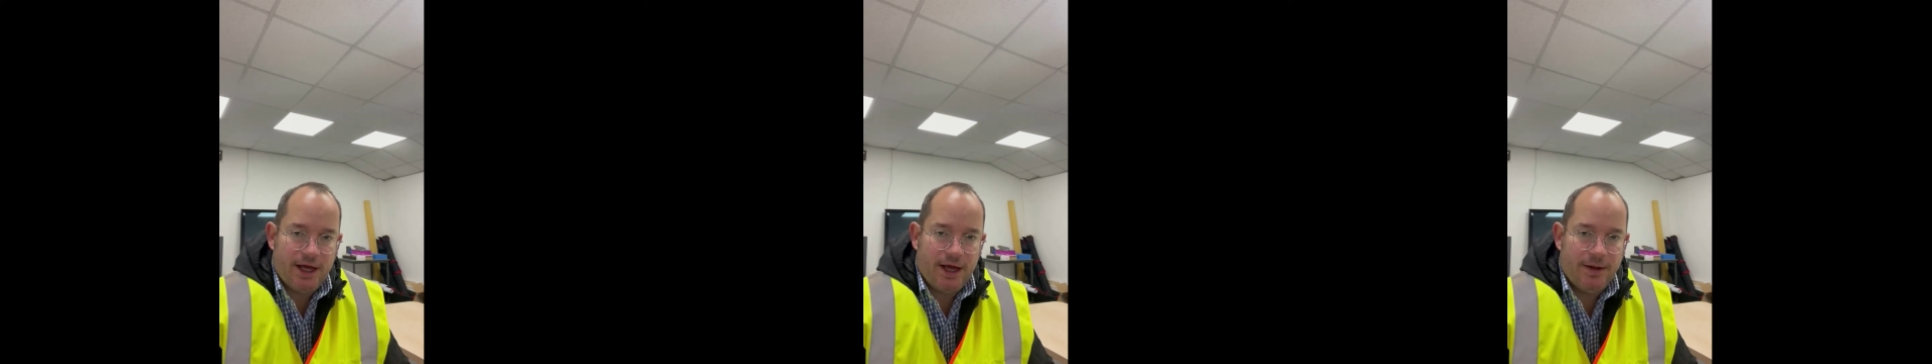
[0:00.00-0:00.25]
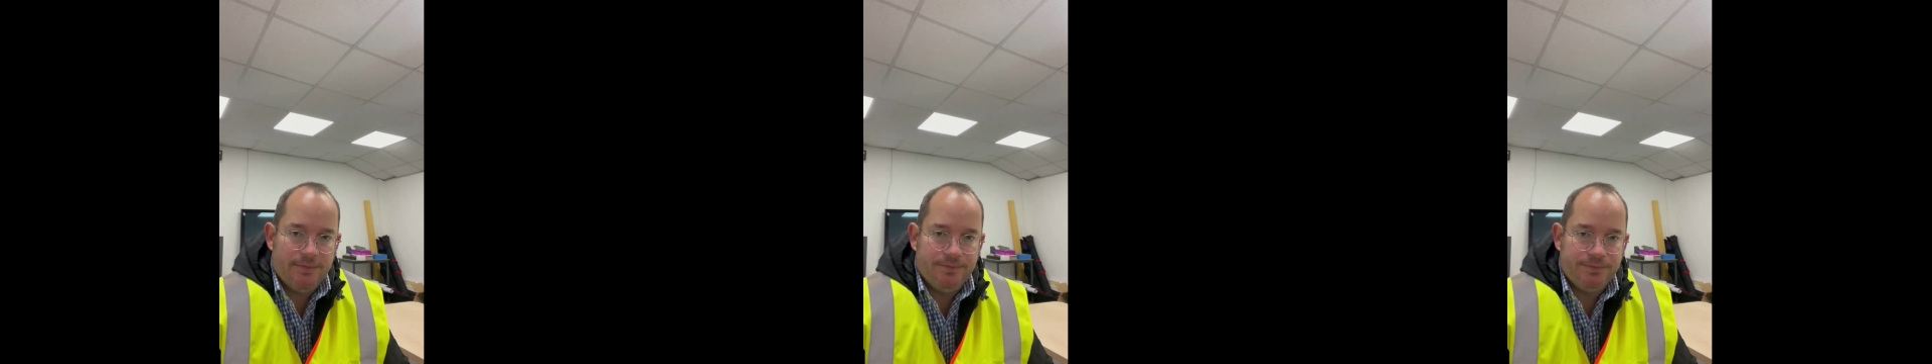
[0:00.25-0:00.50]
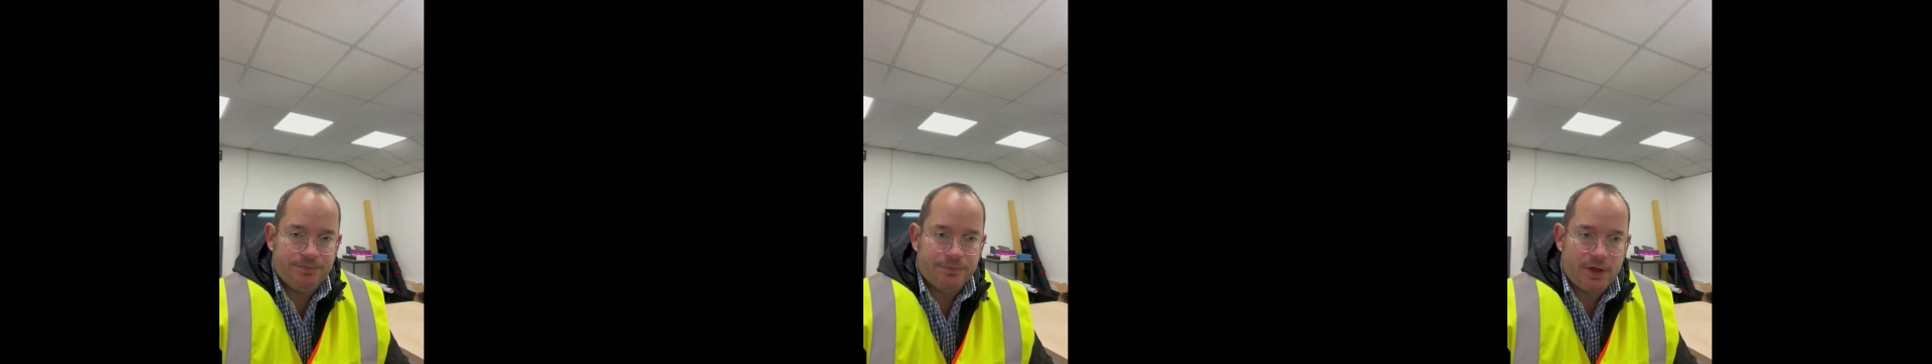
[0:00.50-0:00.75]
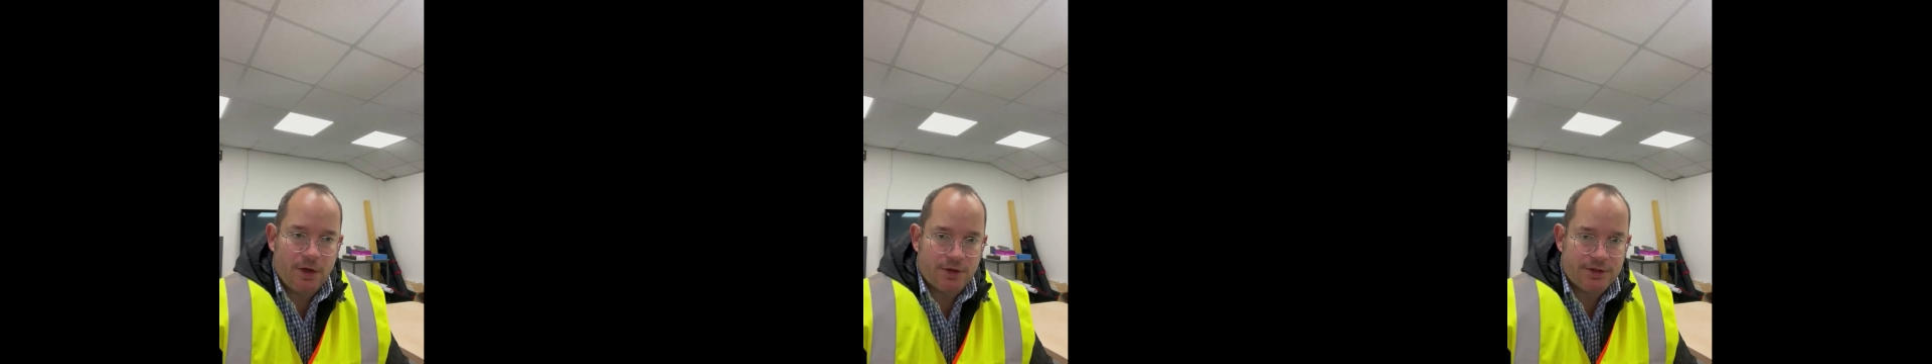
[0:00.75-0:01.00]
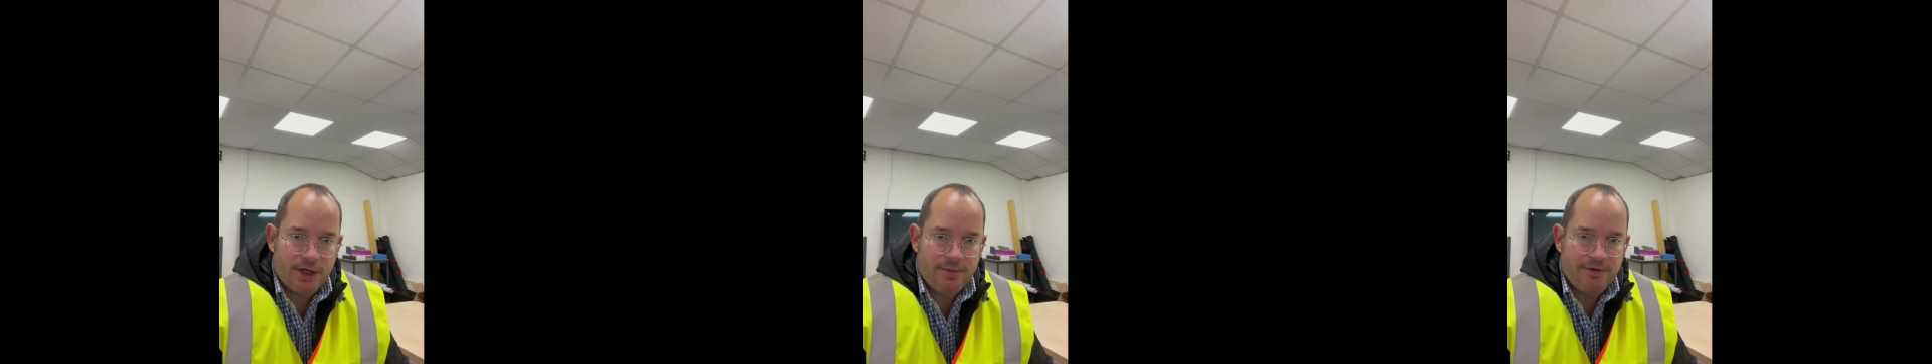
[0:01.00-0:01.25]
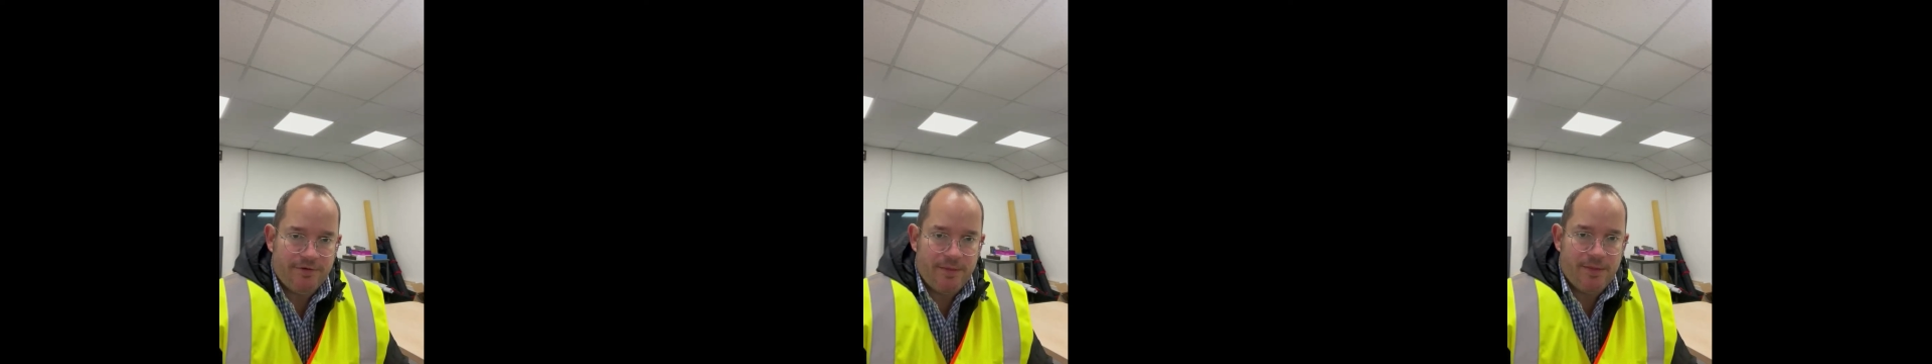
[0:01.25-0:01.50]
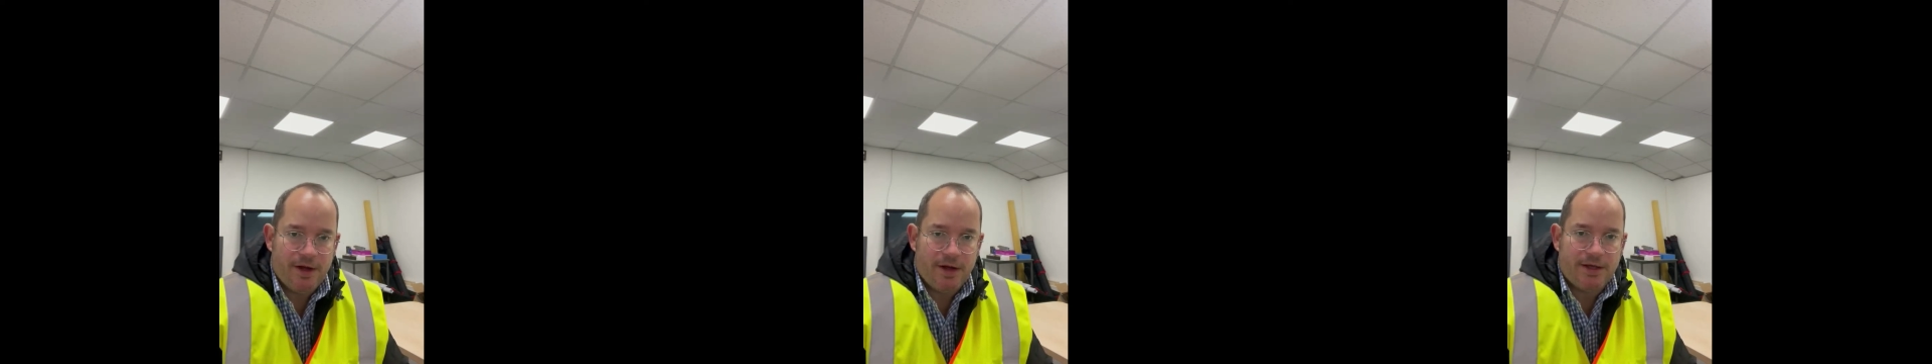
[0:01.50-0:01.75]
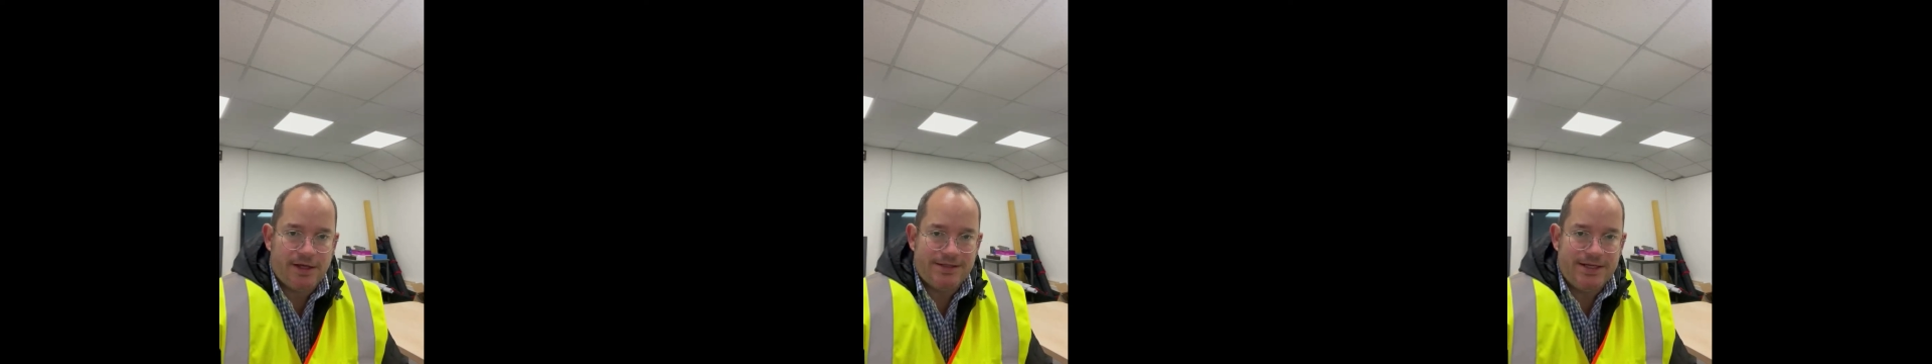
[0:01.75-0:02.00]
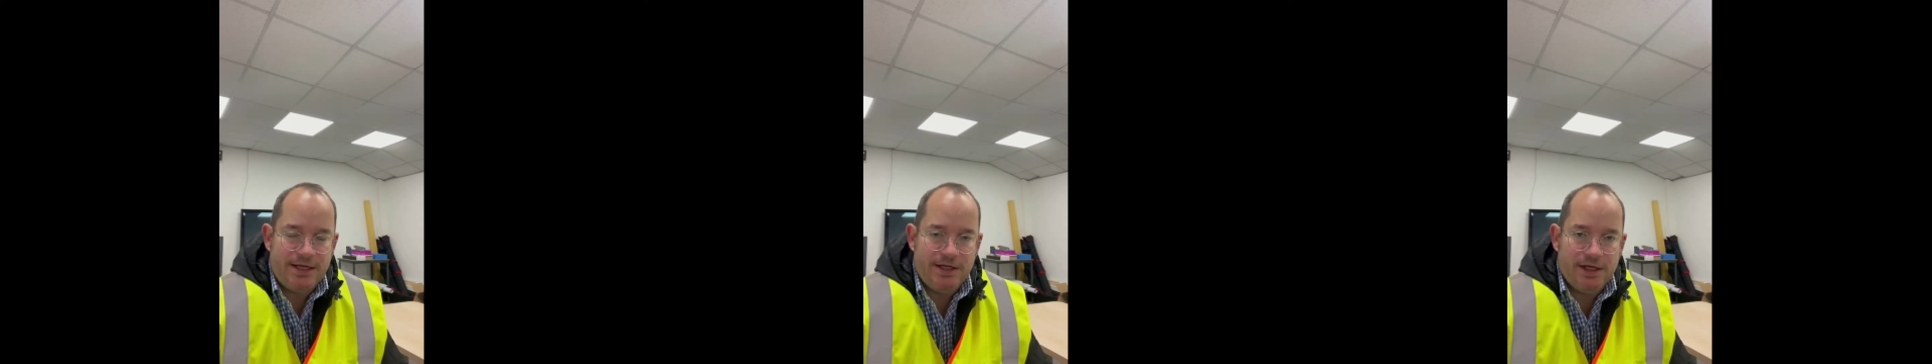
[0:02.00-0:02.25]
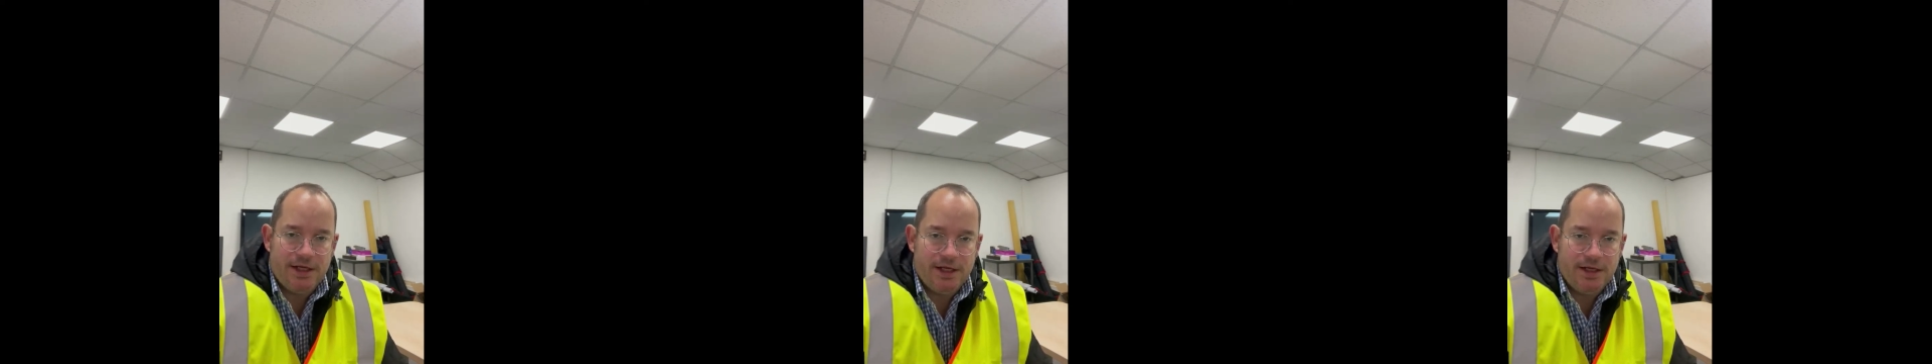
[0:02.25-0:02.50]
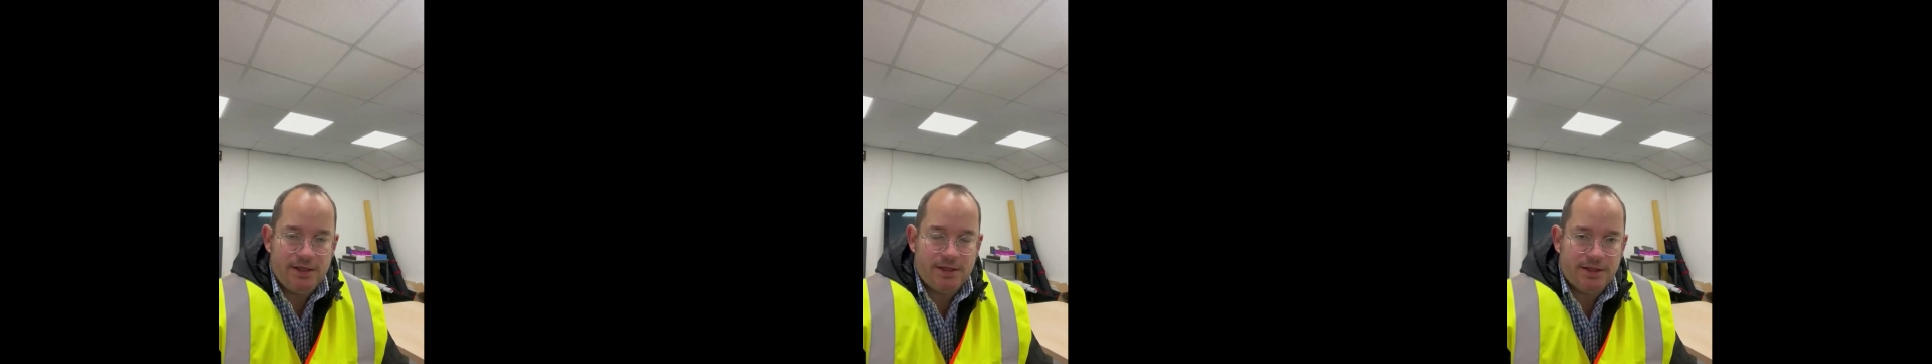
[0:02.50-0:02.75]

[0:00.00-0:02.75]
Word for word: um, October November continually